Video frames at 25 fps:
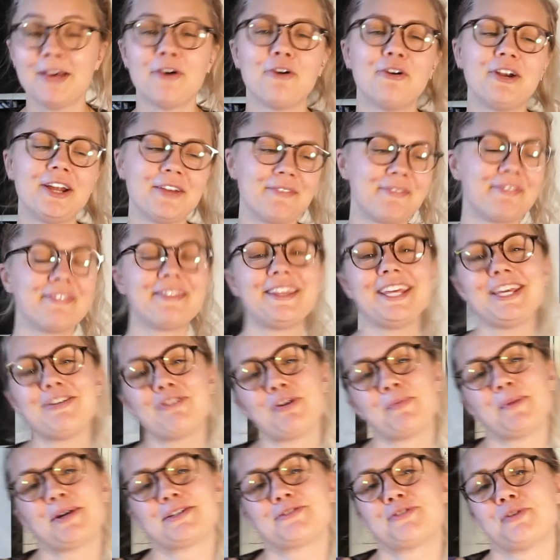Alright, thank you
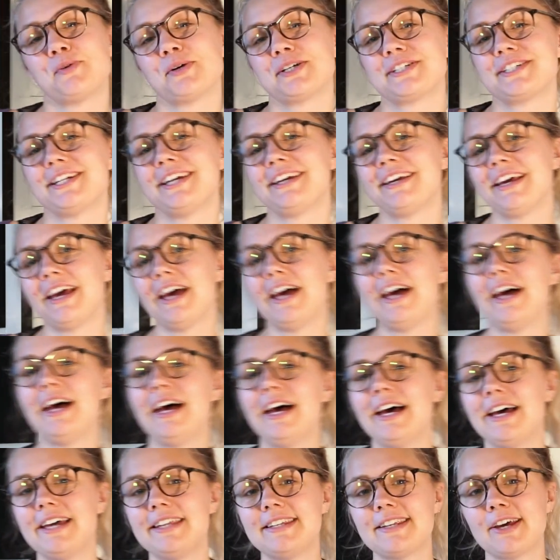very much for watching,
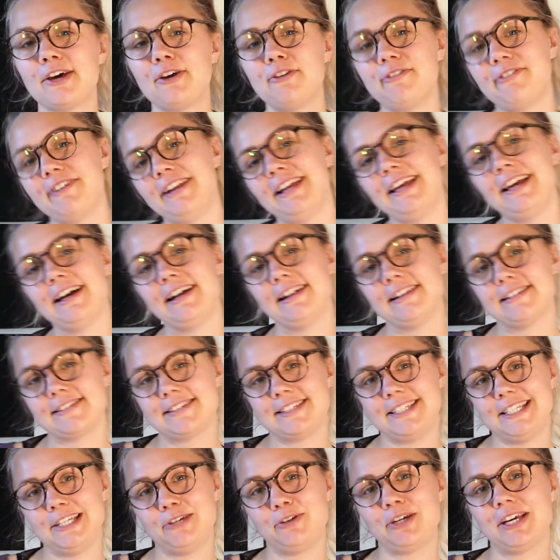and hopefully I'll
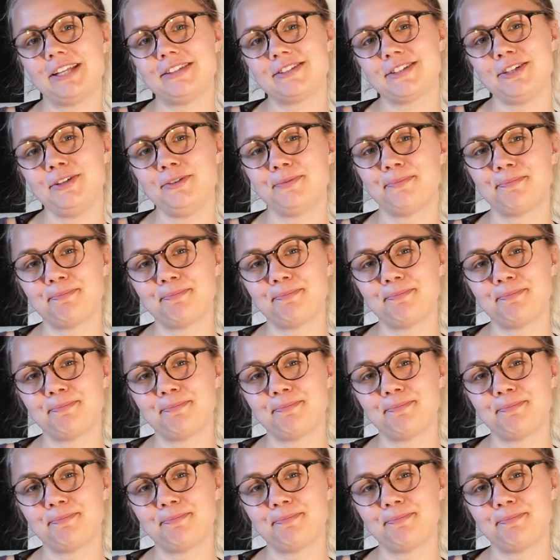see you again soon.